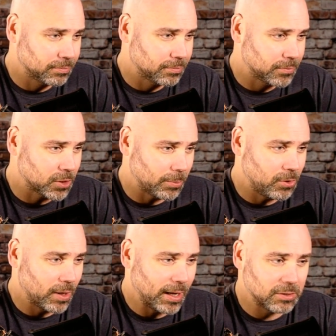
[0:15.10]
Some of you
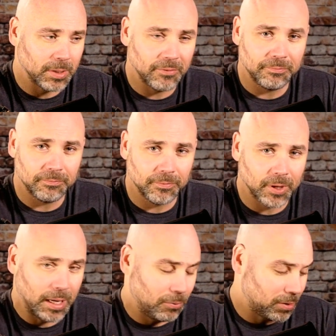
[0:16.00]
guys may have
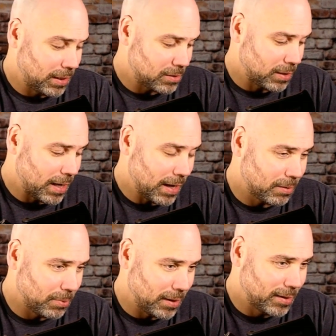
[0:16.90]
forgotten what that's like,
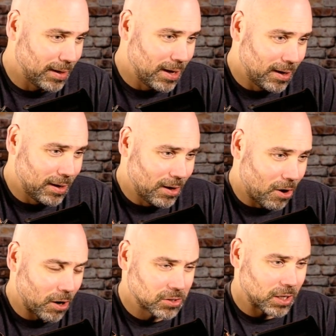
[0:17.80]
but
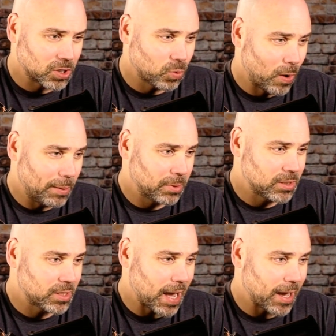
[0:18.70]
Arkansas swept
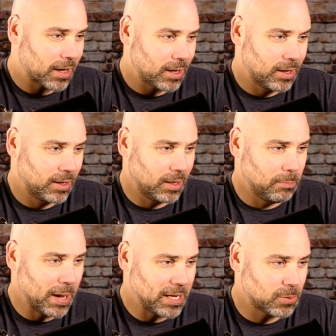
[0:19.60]
Gonzaga in
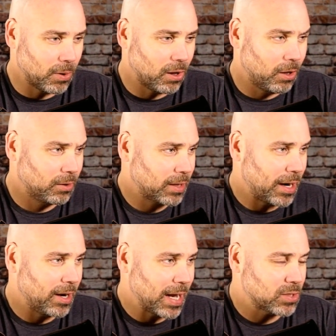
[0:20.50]
baseball, got a
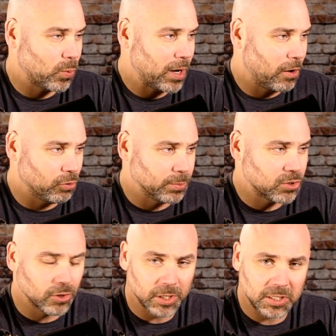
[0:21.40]
nice win over
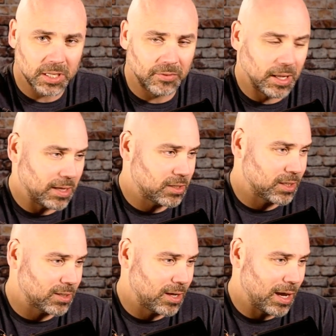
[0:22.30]
Missouri,
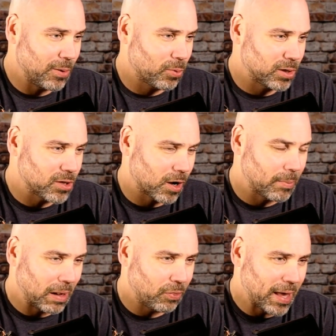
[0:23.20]
78-68. We're going to talk
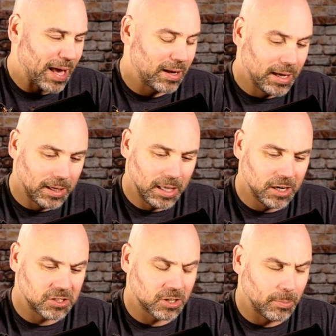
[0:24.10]
about that, get
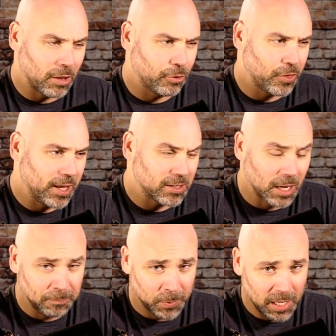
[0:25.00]
into some other things.
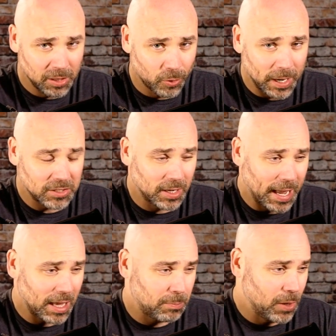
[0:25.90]
Keith Grayson
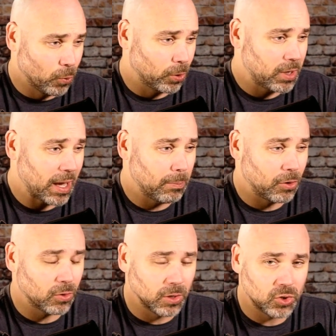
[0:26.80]
and Pete Roulier
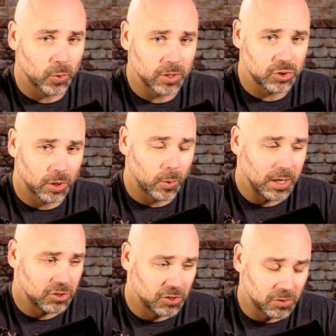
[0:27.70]
both going to join us, your
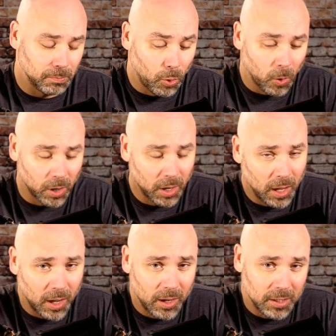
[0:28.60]
questions and more.
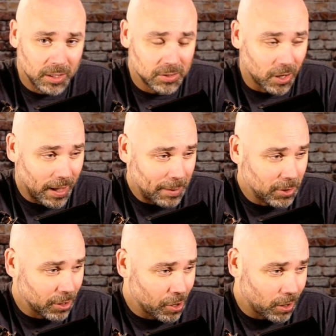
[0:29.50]
It's all happening
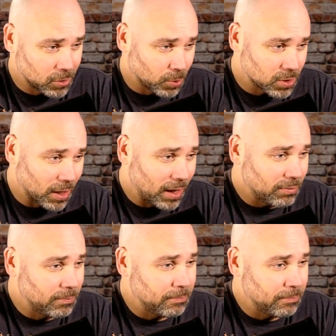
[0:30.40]
on Hawk Sports Live.